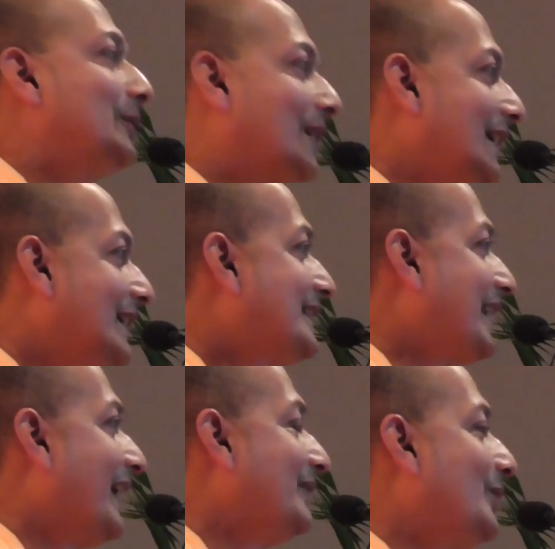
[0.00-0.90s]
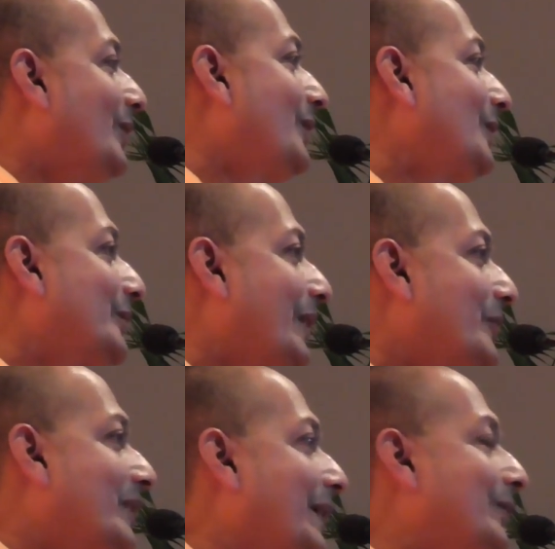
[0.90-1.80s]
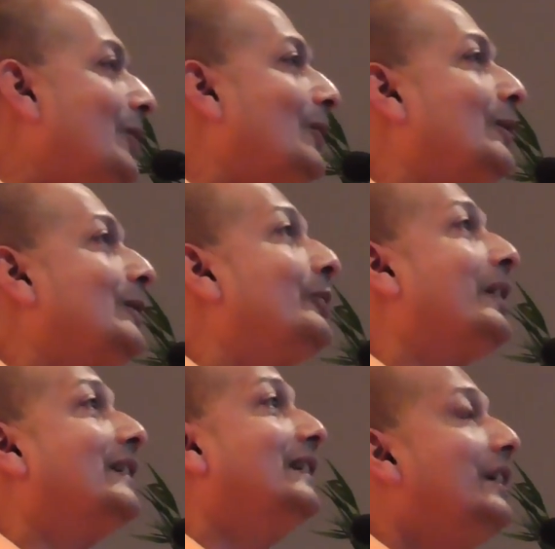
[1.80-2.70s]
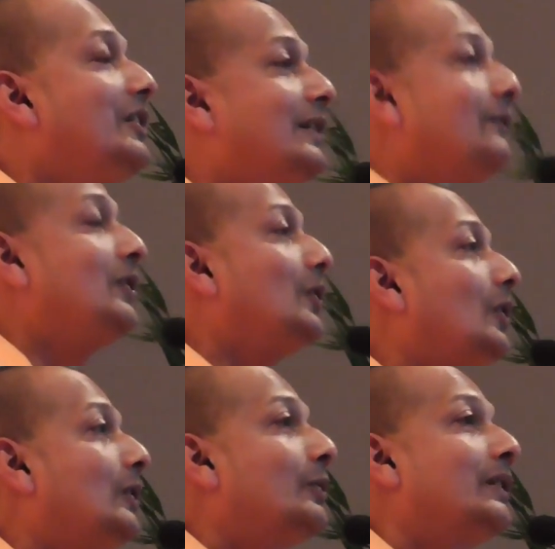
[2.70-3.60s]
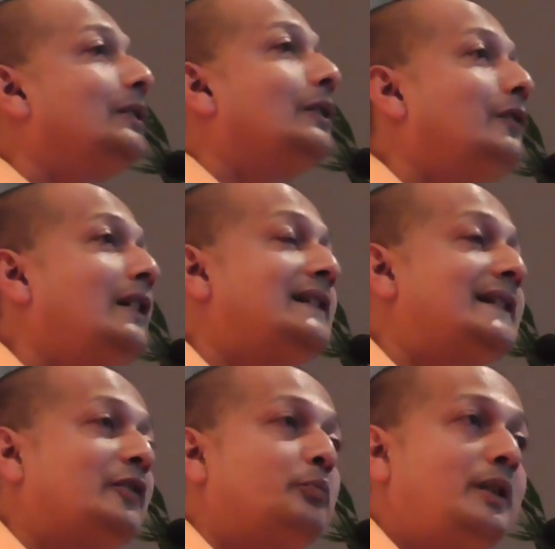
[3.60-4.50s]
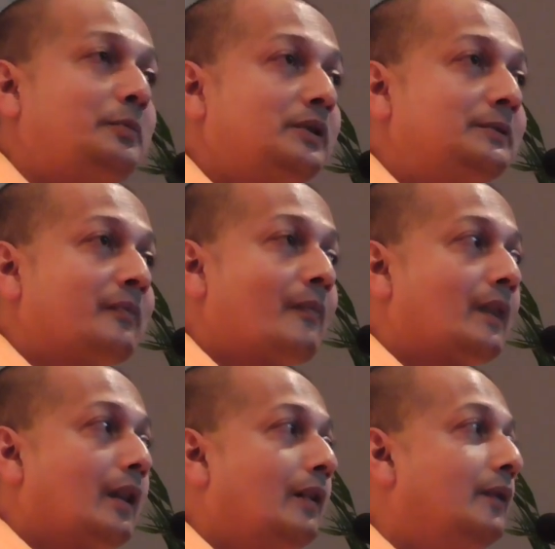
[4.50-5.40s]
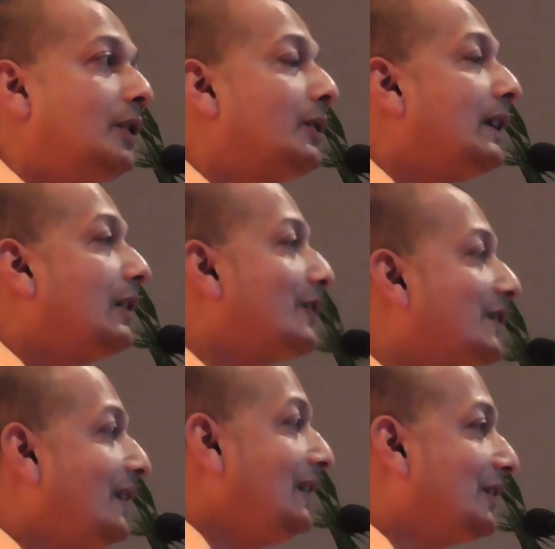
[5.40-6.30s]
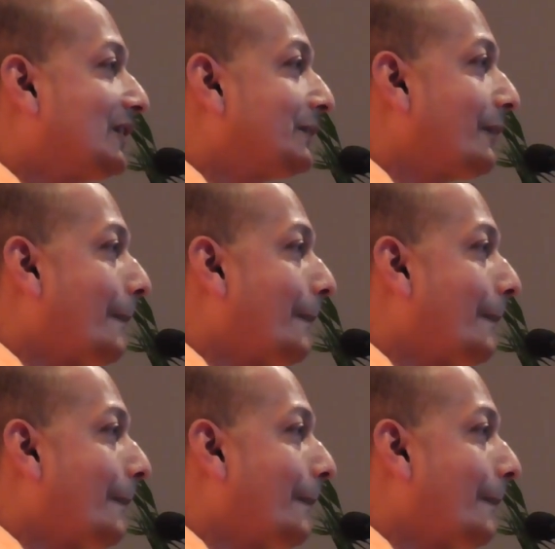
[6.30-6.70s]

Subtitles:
looking inside, we do not look outside. We do not look at nature, we do not look at the faces of people. We look at our screens.